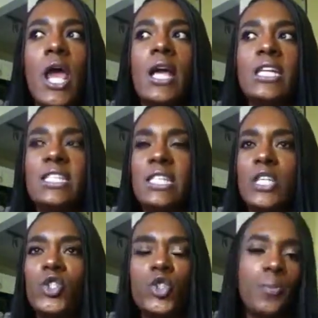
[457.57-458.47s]
is
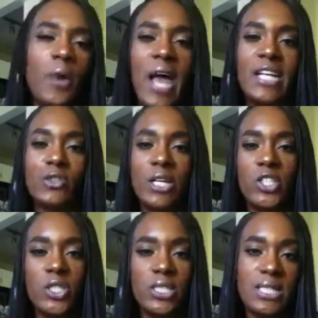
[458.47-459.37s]
super
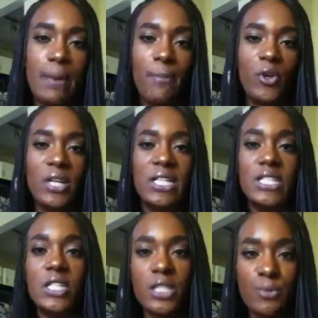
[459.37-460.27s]
hydration, suppleness,
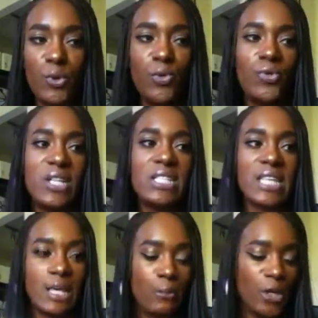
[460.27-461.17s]
smoothness,
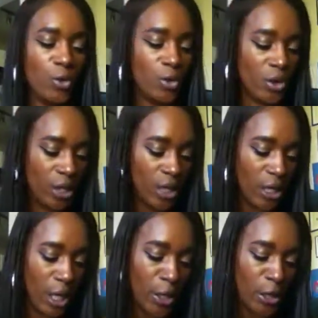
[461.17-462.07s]
keeping you looking
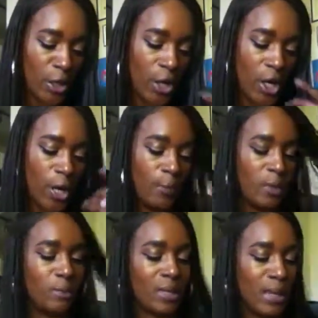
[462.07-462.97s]
younger,
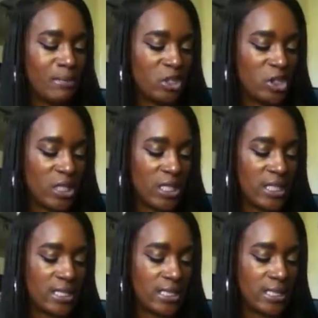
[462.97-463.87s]
helping
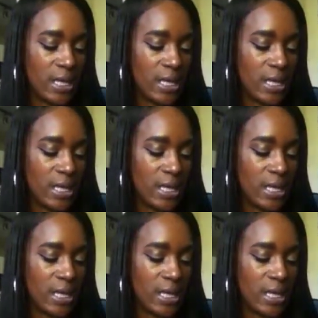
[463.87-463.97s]
blemishes,